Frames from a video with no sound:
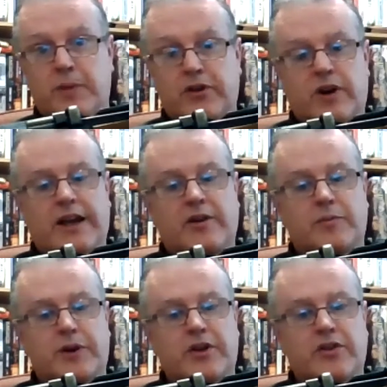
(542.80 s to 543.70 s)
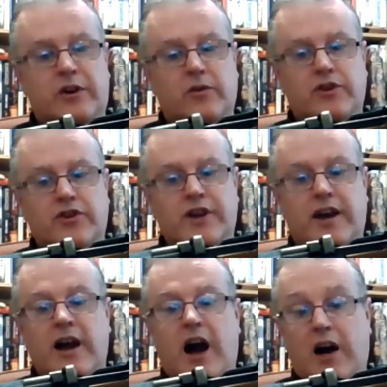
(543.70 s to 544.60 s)
trained as British soldiers,
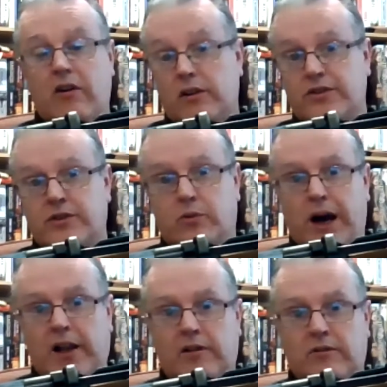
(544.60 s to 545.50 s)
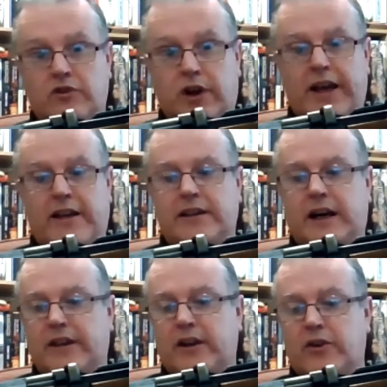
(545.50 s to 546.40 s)
are also well trained
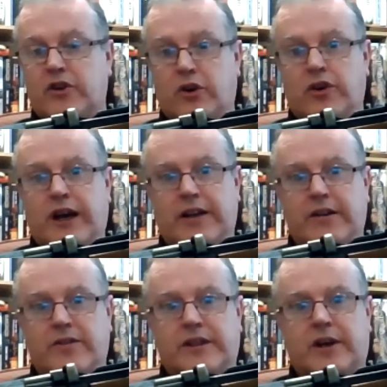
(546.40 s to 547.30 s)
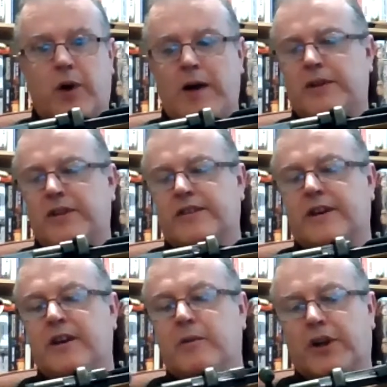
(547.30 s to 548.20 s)
and they're good at using their weapons.
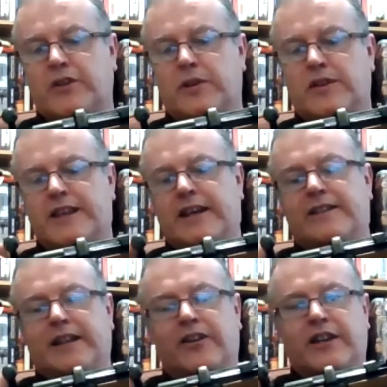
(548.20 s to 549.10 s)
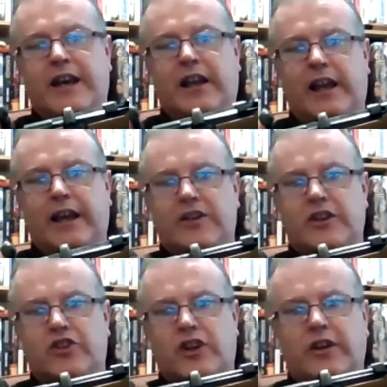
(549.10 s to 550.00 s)
But as we'll see at Selton Hill, in
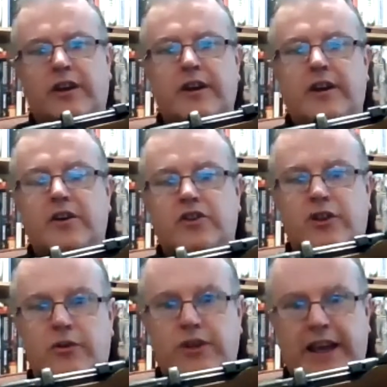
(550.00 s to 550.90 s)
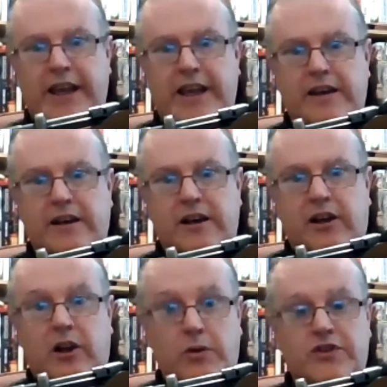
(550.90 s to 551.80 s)
addition to the
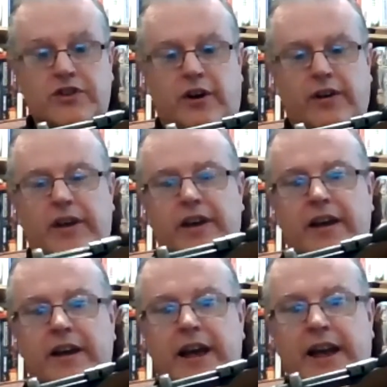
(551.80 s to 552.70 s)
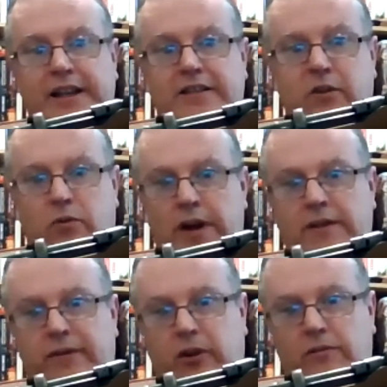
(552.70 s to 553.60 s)
Lewis gun, it's the
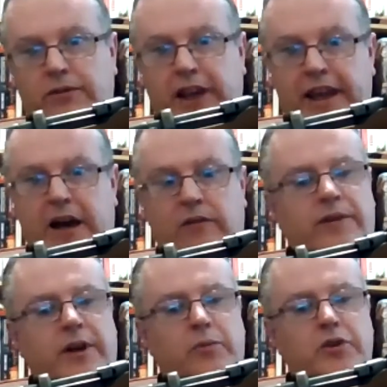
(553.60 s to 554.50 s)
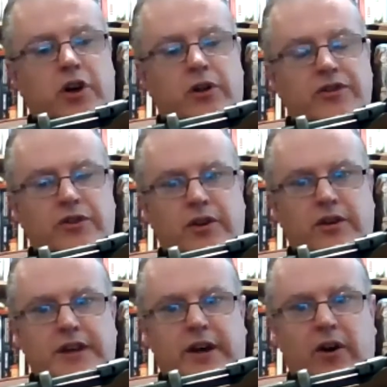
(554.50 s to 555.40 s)
rifle, the Lee Enfield, which also
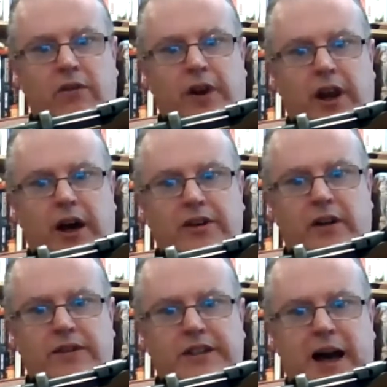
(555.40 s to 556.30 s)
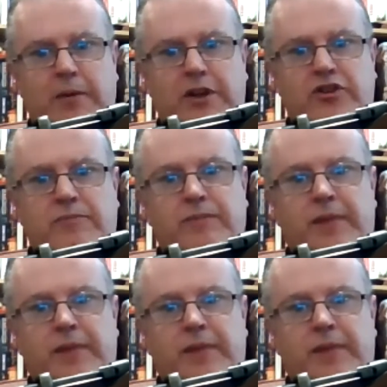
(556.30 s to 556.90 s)
does an awful lot of the damage.